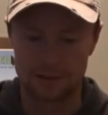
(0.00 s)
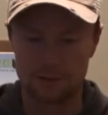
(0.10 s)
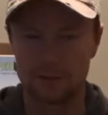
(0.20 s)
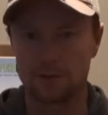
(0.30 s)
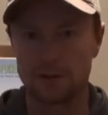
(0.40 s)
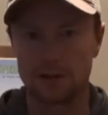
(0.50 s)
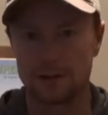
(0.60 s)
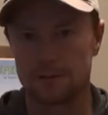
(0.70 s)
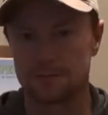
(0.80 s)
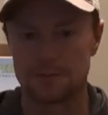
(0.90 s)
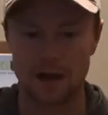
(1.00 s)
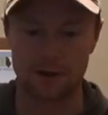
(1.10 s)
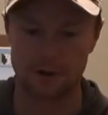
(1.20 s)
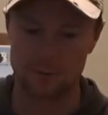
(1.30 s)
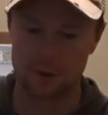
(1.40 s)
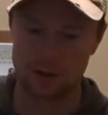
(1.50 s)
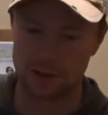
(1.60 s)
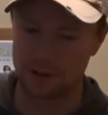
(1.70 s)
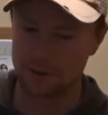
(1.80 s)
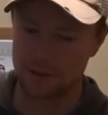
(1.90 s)
to a higher end
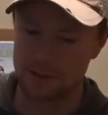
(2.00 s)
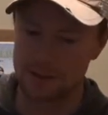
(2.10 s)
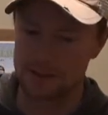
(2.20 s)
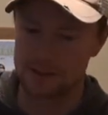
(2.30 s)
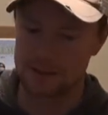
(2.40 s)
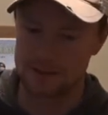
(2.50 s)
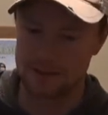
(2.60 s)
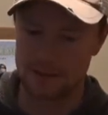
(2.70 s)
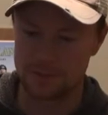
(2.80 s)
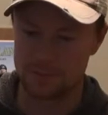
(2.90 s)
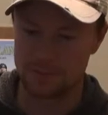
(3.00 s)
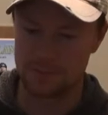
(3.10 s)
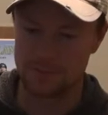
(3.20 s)
binocular. Um,